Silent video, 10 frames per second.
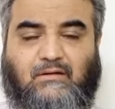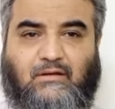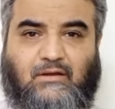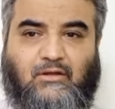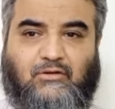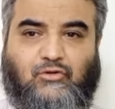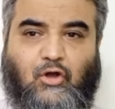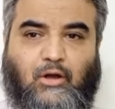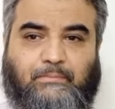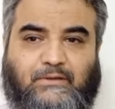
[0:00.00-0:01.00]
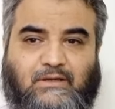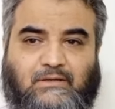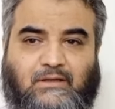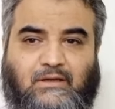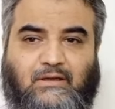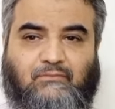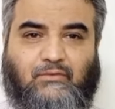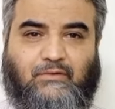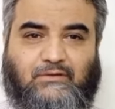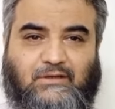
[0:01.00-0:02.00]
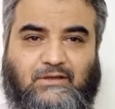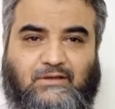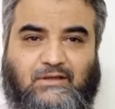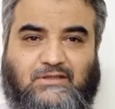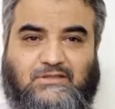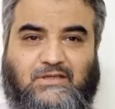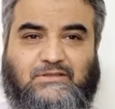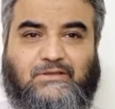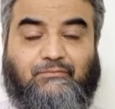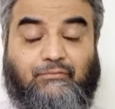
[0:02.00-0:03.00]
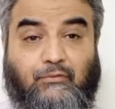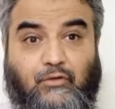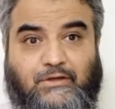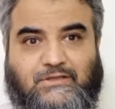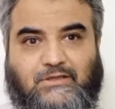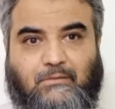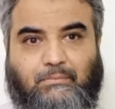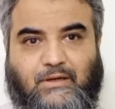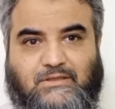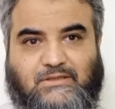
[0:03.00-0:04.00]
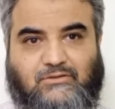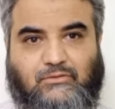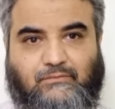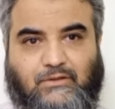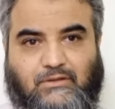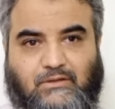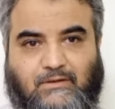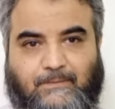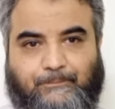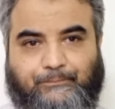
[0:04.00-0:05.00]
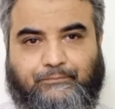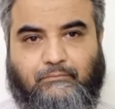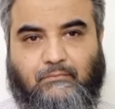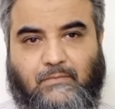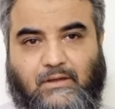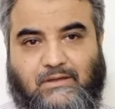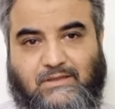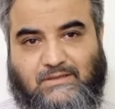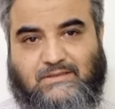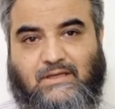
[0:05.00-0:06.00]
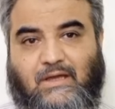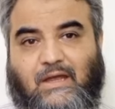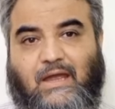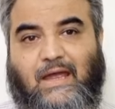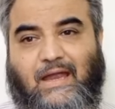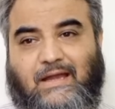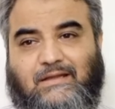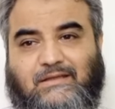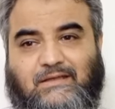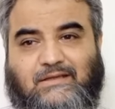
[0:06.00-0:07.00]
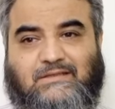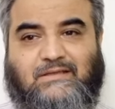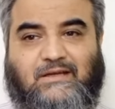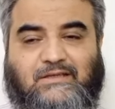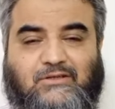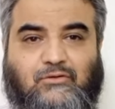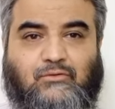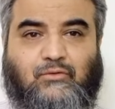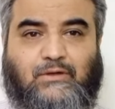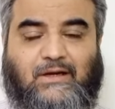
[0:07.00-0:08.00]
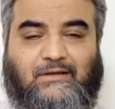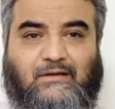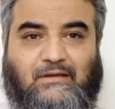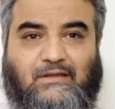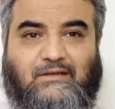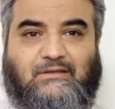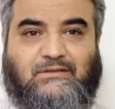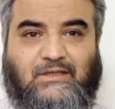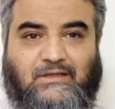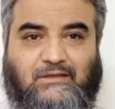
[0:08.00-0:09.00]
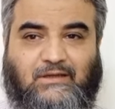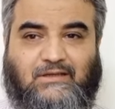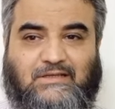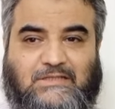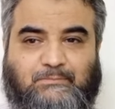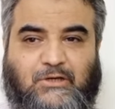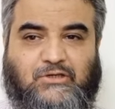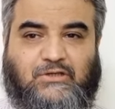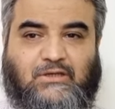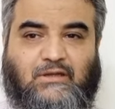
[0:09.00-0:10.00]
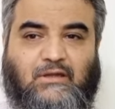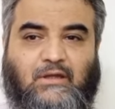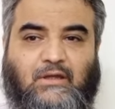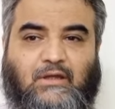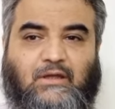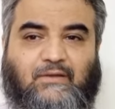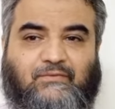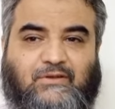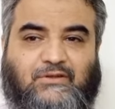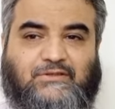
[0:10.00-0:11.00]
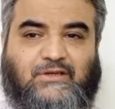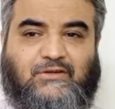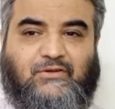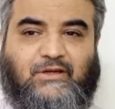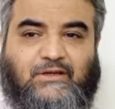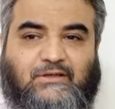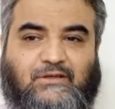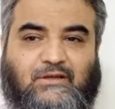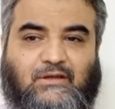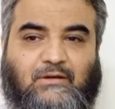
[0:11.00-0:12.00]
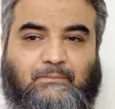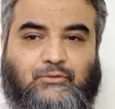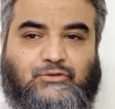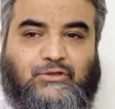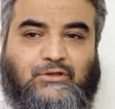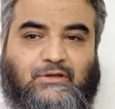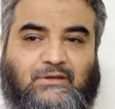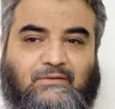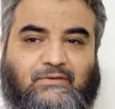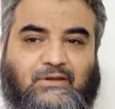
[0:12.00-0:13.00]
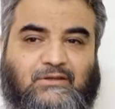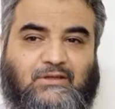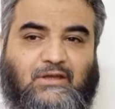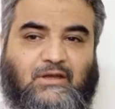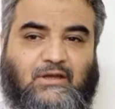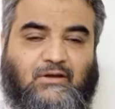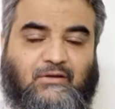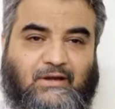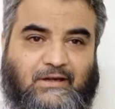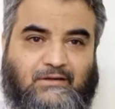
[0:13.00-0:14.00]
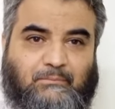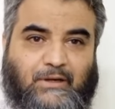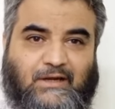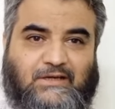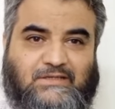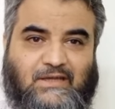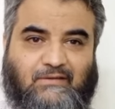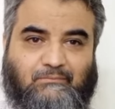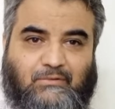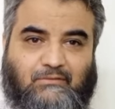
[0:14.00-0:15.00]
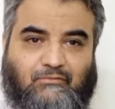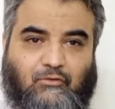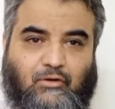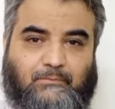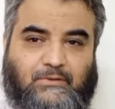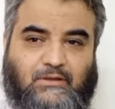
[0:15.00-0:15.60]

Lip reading: along the optic nerve over there, extensive fluids are present over there. Yes, and there is the retinochoroidal layer thickening, especially if we concentrate posteriorly where the red brackets have been formed.